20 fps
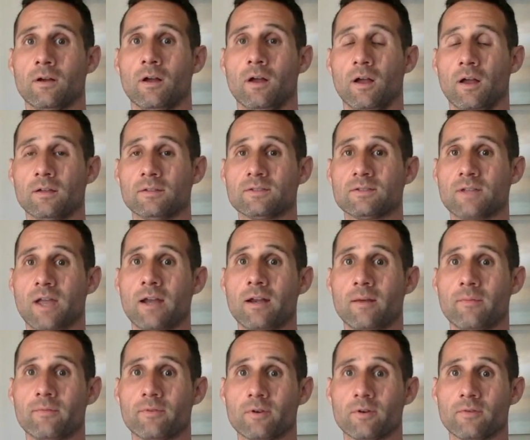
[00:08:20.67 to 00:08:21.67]
uh, sign
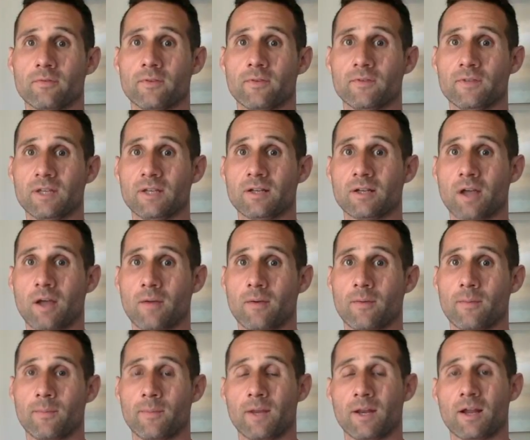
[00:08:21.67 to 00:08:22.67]
up for a 15
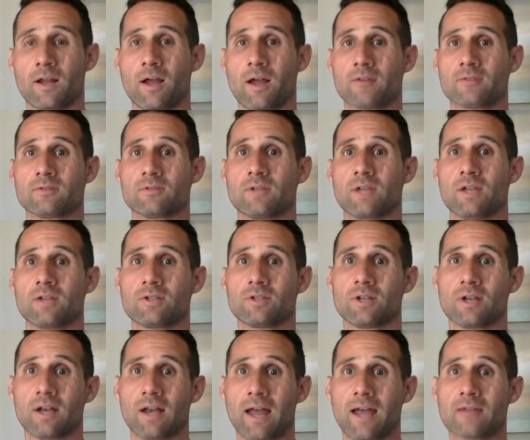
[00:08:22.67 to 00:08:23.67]
minute
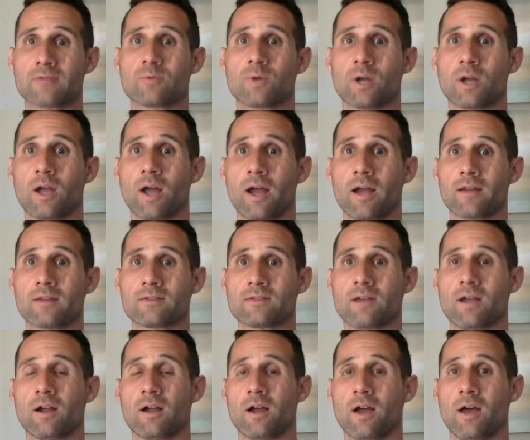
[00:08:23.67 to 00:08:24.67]
consultation at
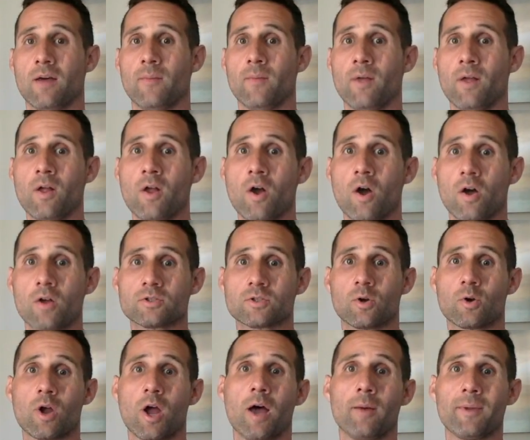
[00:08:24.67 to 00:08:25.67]
asoneguidance.com
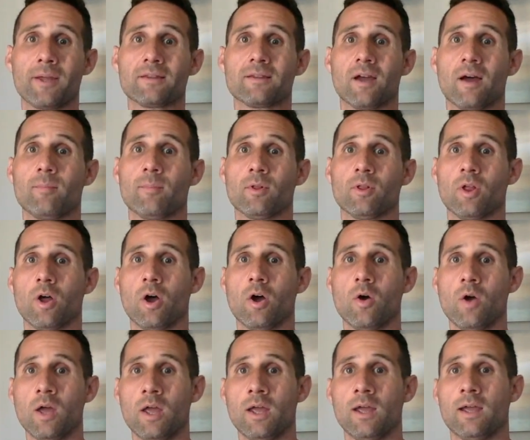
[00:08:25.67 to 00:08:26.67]
also comment down
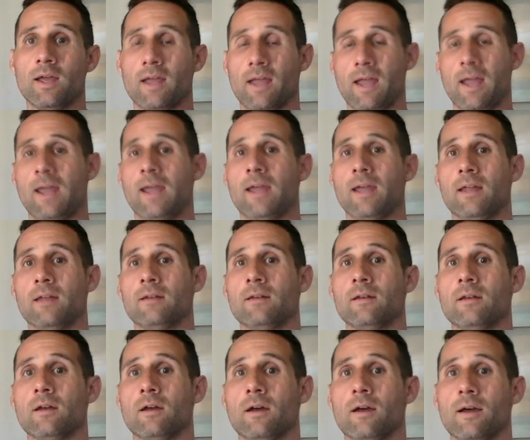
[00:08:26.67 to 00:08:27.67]
below
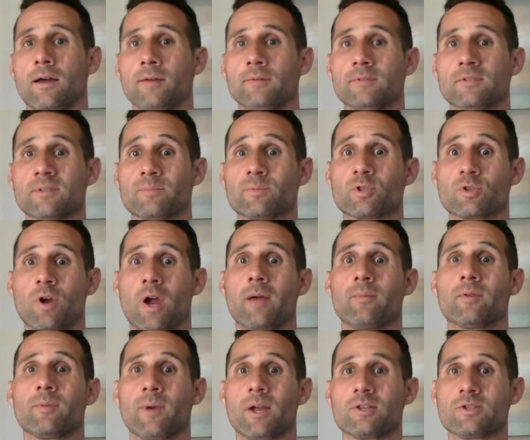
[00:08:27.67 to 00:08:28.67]
and uh,
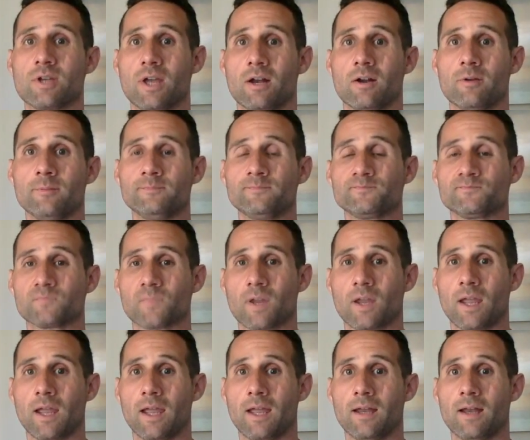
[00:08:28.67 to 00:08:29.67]
subscribe to my channel
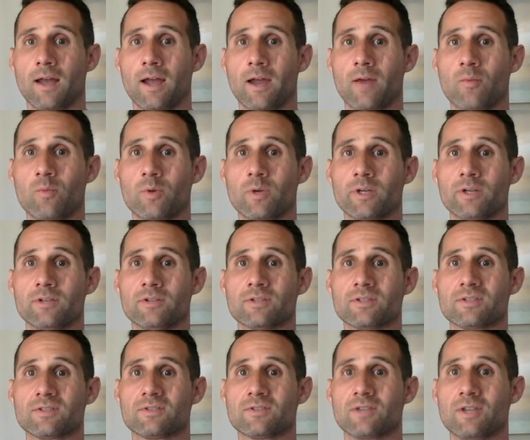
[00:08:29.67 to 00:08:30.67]
and i will
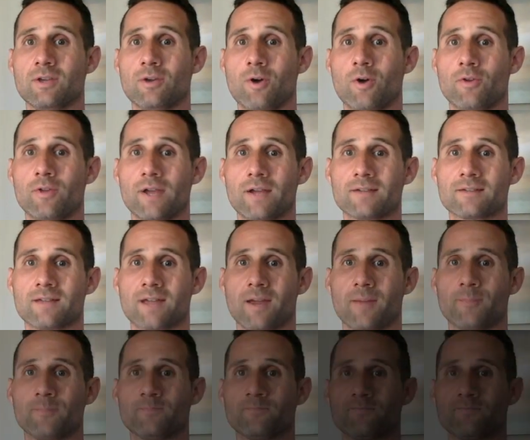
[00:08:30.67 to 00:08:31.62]
see you all next time